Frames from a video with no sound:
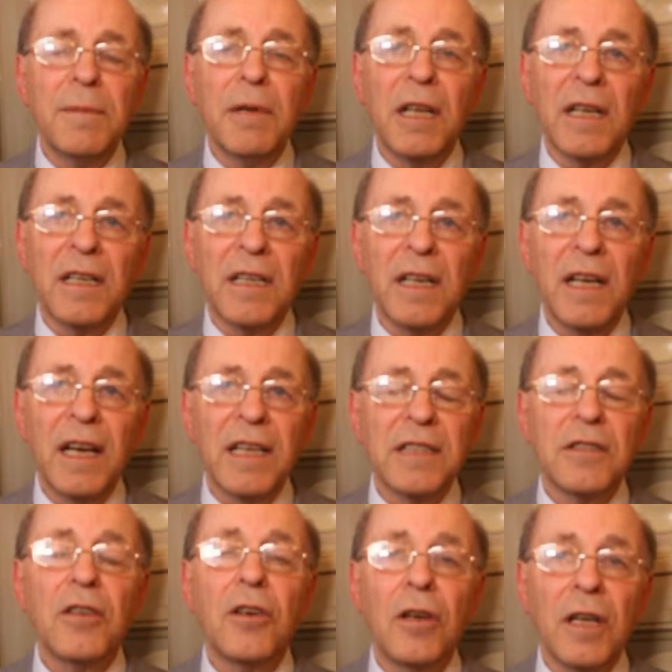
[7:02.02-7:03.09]
similarly
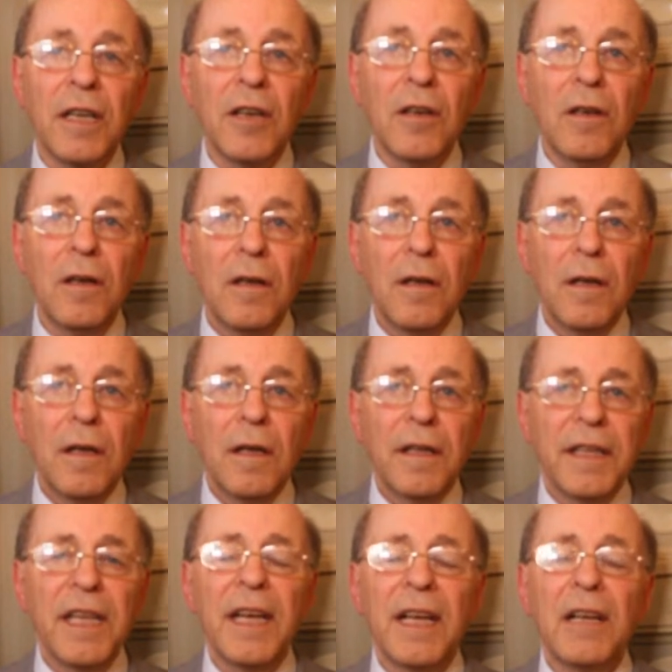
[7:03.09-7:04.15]
as
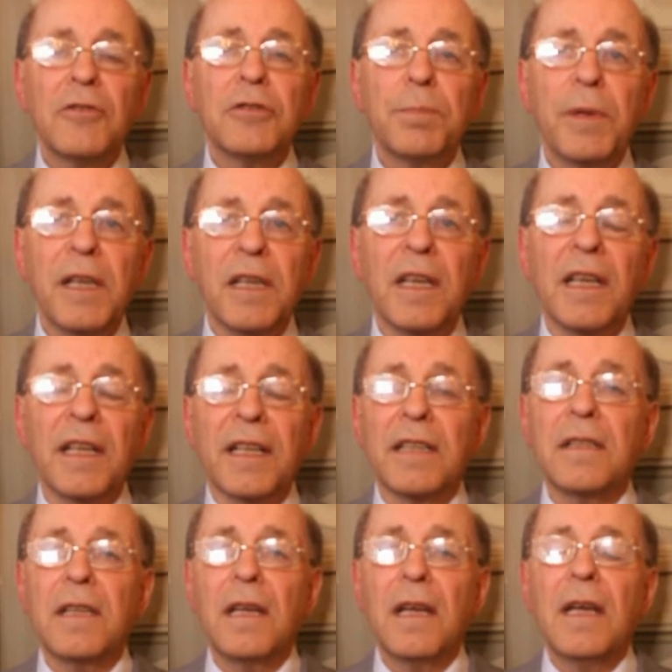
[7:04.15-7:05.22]
earlier. They are now speaking
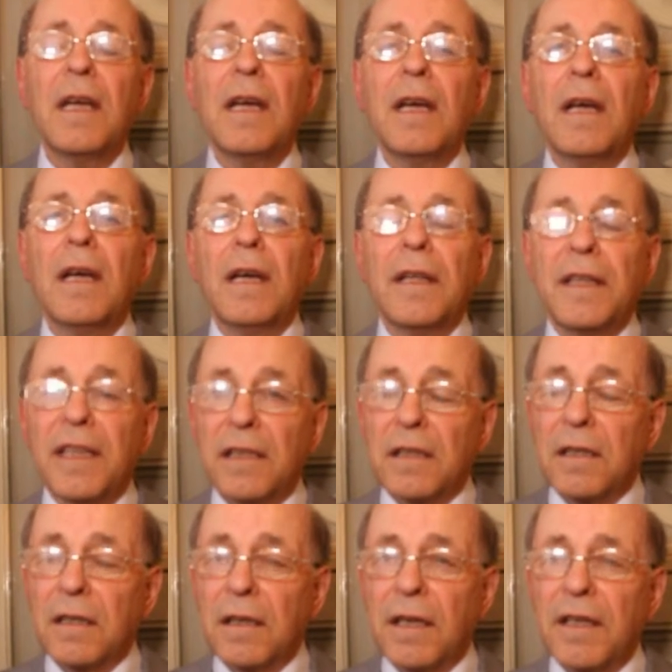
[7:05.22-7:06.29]
that
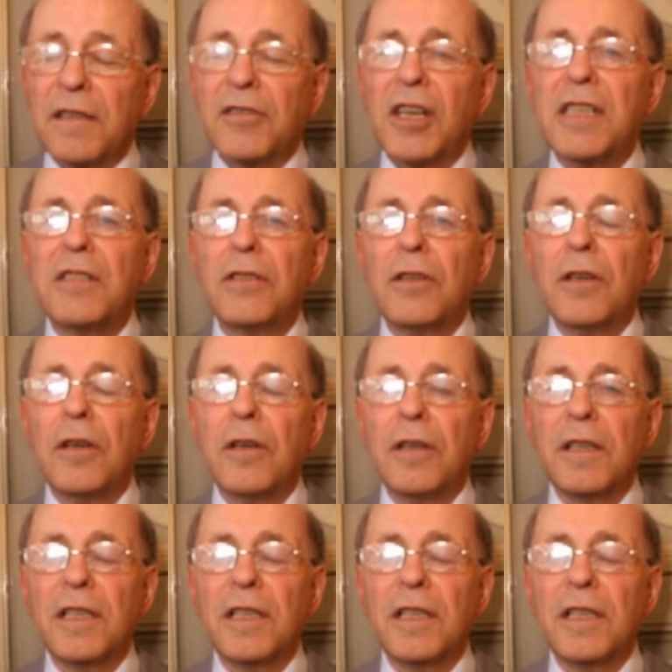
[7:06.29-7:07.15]
Russia